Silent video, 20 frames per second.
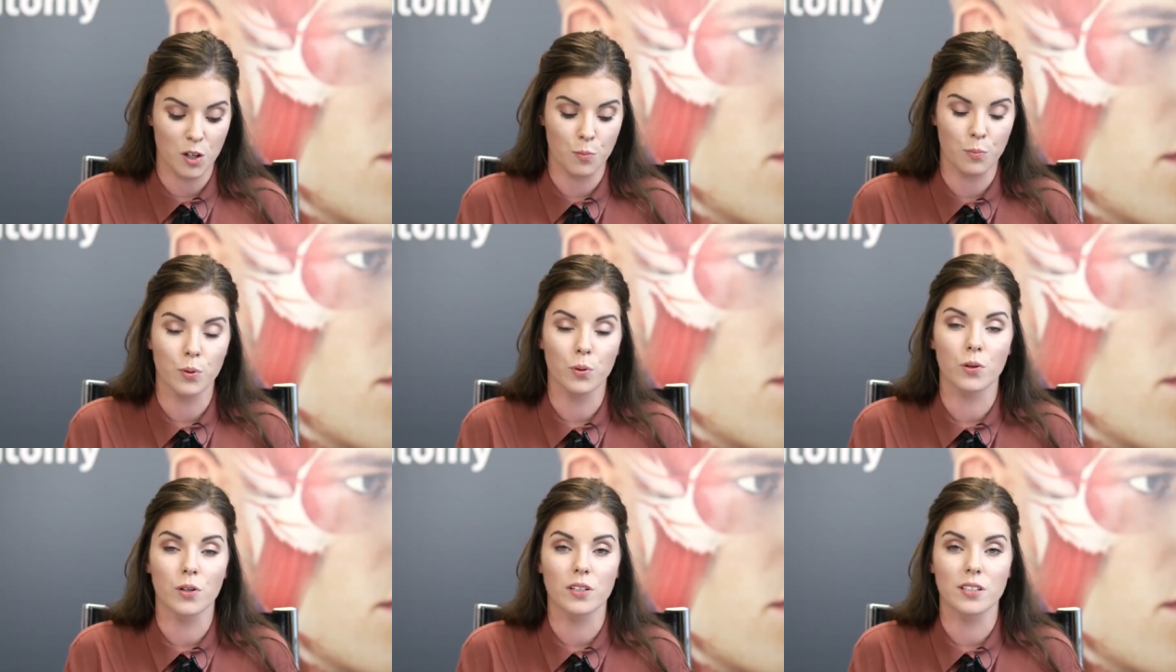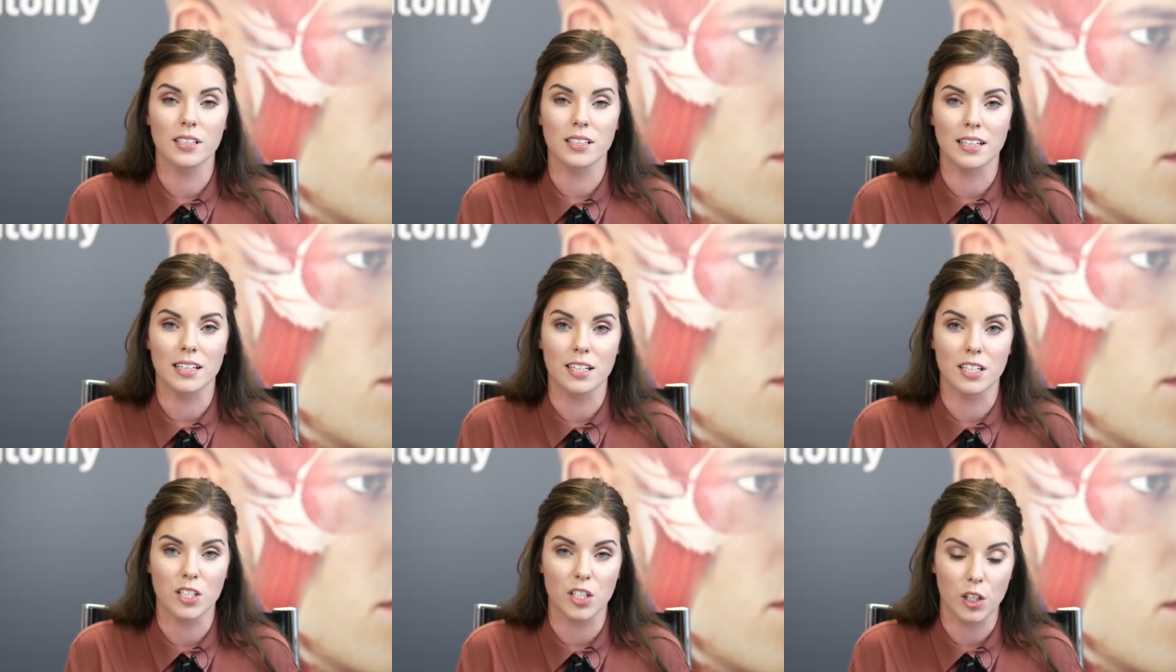import it
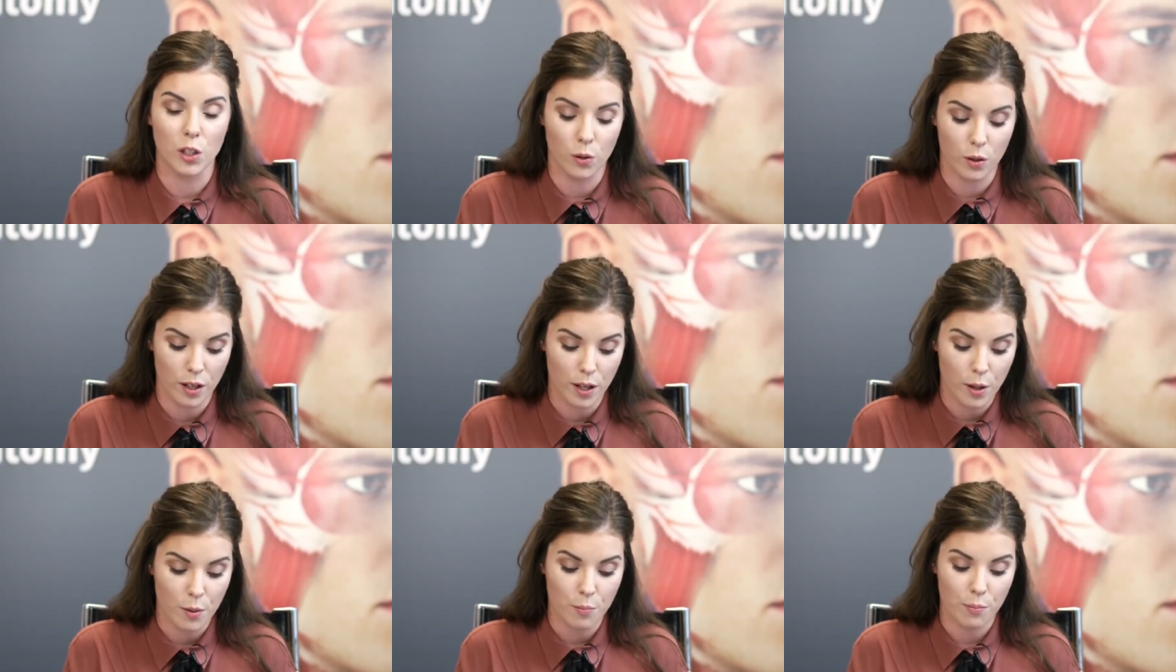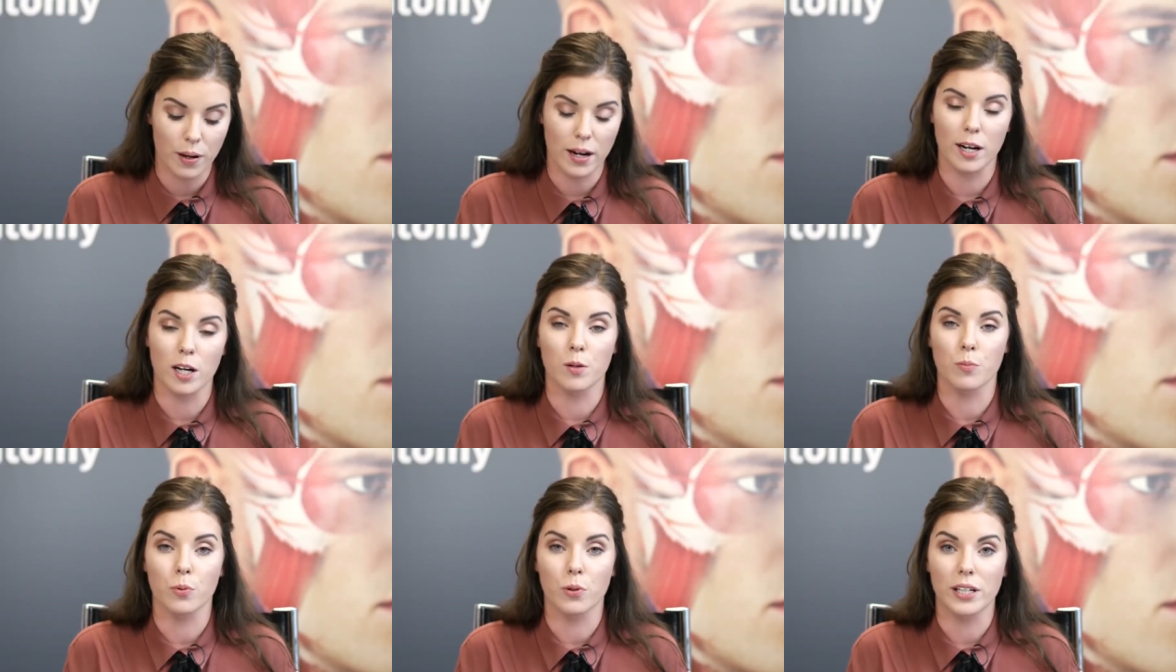into
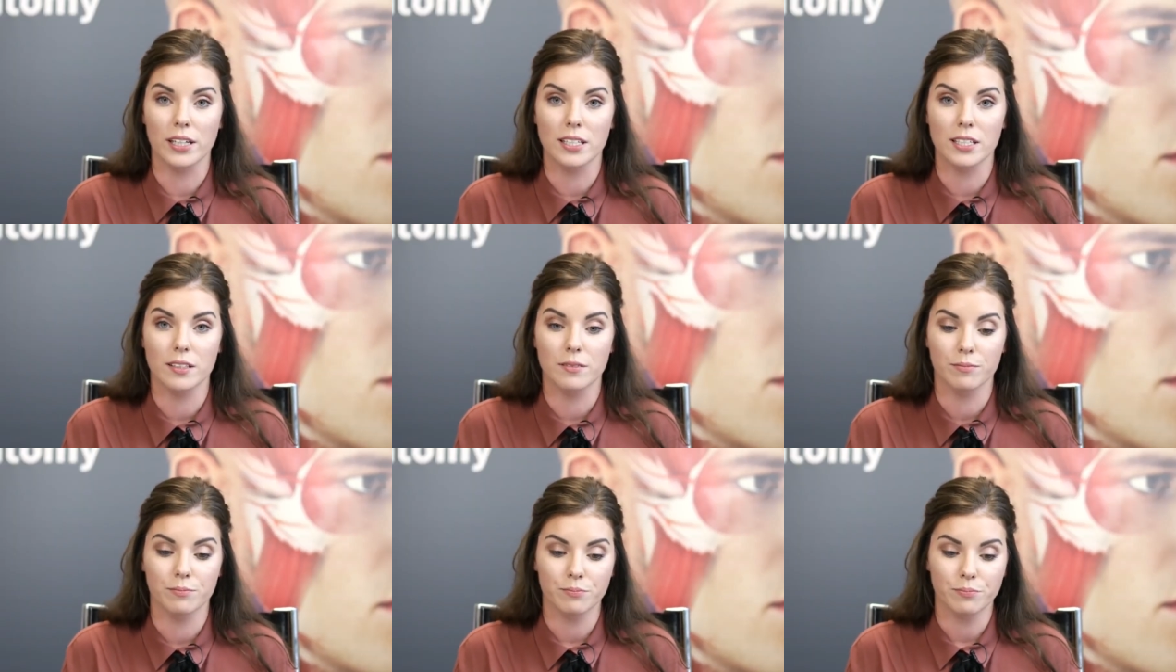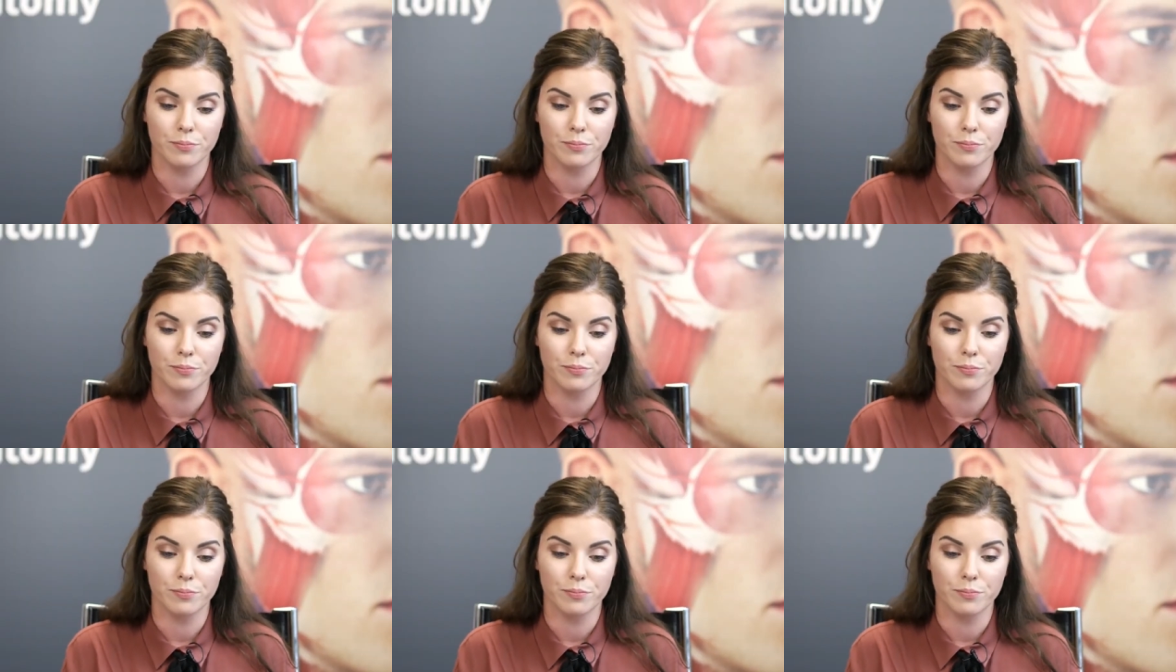PowerPoint?